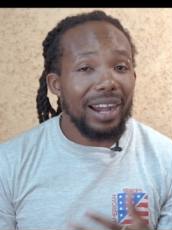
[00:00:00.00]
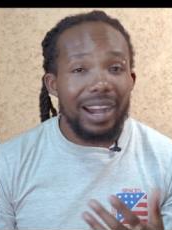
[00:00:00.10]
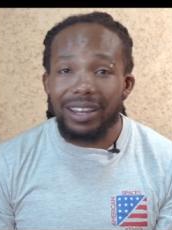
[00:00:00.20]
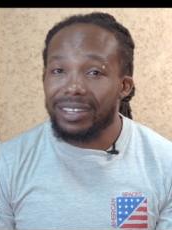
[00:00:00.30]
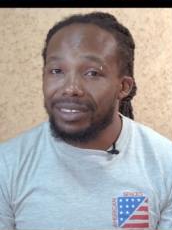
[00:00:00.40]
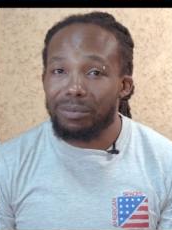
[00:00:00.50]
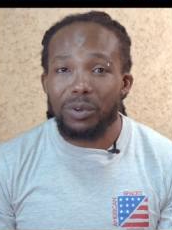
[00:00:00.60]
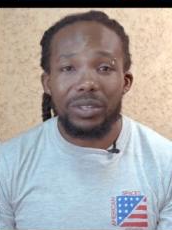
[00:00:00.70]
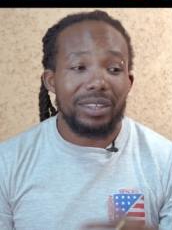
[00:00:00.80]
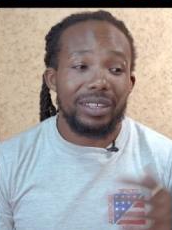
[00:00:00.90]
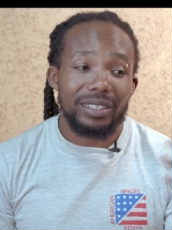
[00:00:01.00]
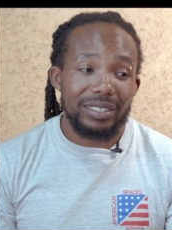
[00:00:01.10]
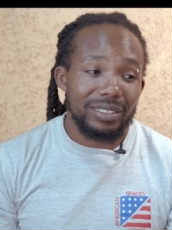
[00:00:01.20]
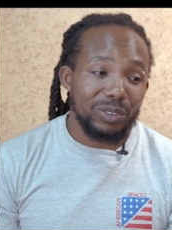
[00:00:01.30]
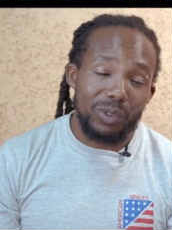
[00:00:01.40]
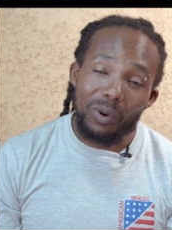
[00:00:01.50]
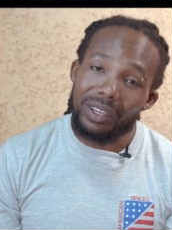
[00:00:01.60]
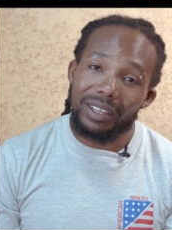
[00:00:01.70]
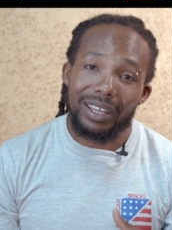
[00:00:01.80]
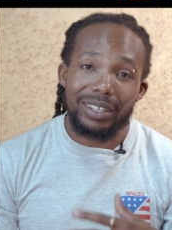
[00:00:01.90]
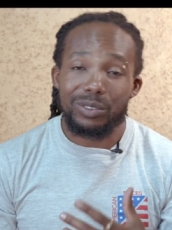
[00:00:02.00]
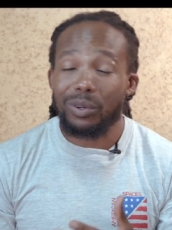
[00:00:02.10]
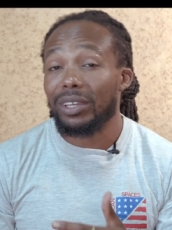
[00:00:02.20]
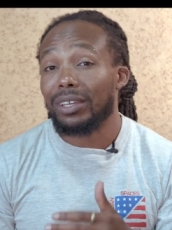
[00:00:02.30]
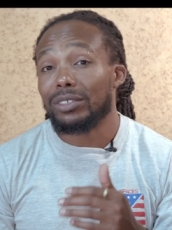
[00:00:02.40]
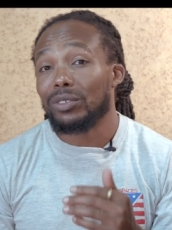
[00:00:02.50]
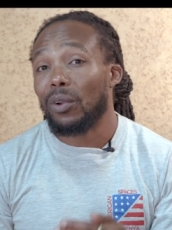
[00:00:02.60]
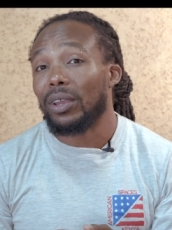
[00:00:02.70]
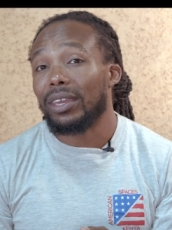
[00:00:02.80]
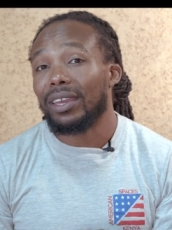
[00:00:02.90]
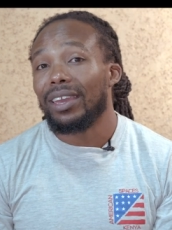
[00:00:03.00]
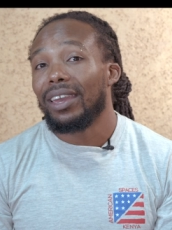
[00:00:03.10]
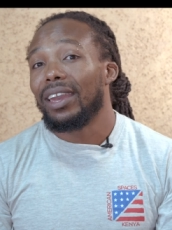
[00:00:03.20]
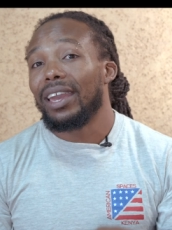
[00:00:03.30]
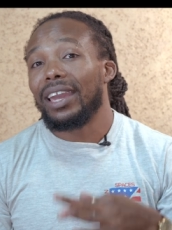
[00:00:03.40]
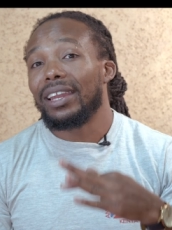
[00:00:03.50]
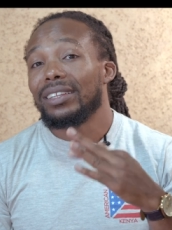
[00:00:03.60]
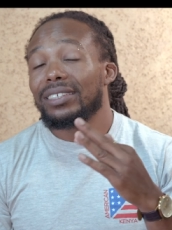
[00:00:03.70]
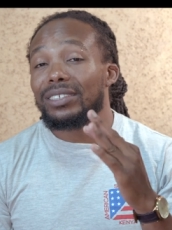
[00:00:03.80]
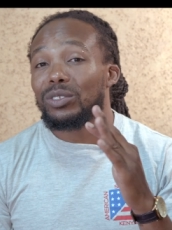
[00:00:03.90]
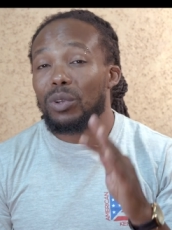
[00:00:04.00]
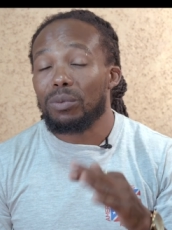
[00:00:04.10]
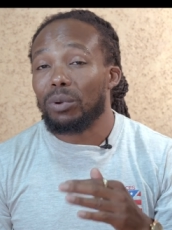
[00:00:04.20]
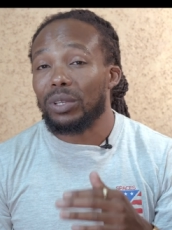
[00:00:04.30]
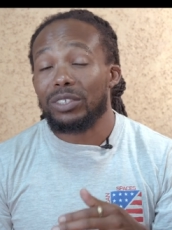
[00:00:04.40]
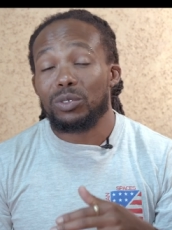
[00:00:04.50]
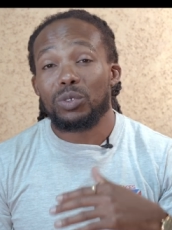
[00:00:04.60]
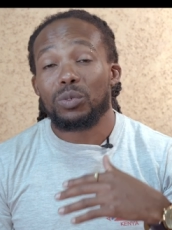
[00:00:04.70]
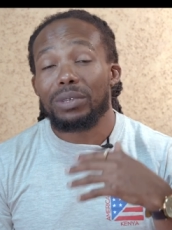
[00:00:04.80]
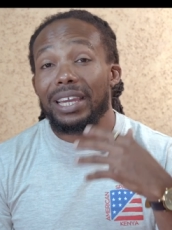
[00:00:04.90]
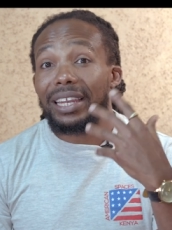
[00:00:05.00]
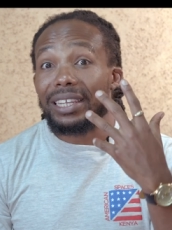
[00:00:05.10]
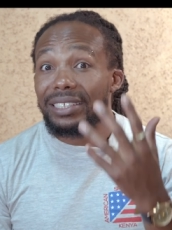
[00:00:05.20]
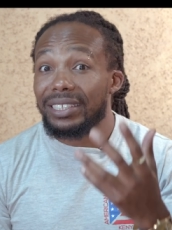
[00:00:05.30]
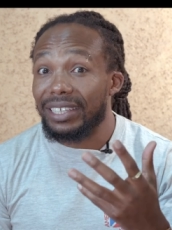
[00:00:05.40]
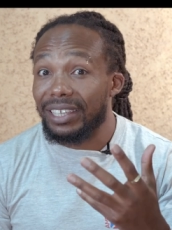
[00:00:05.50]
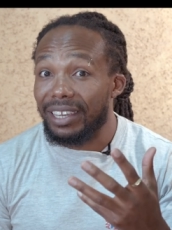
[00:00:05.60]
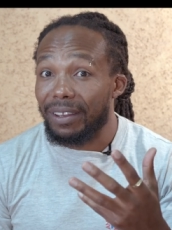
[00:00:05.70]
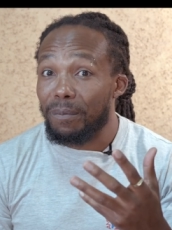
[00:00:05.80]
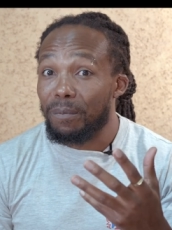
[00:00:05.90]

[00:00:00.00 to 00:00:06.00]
Early in the morning, they're just talking and talking and talking. And this is so important. You should be a listening ear.